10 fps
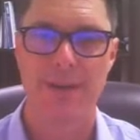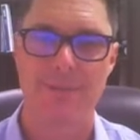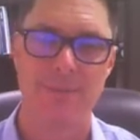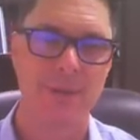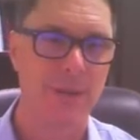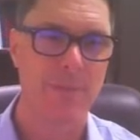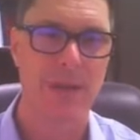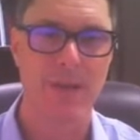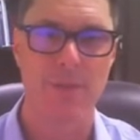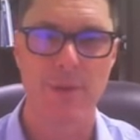I'm
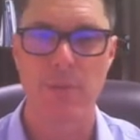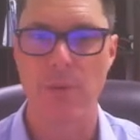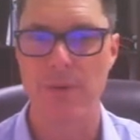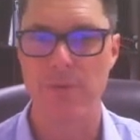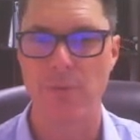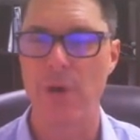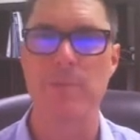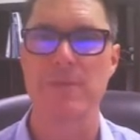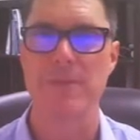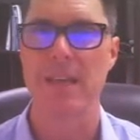paying
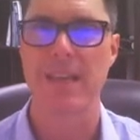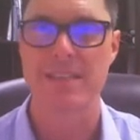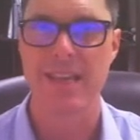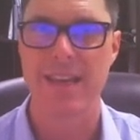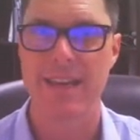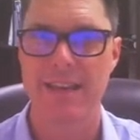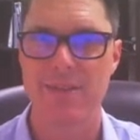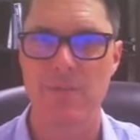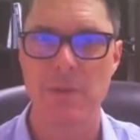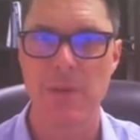3.1%, let's say, and I
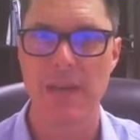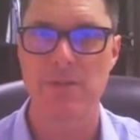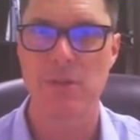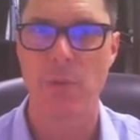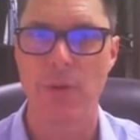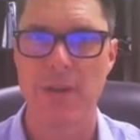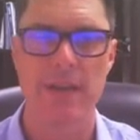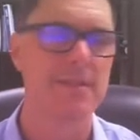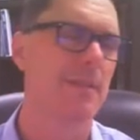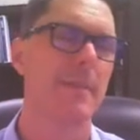should be paying
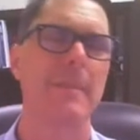2.9%.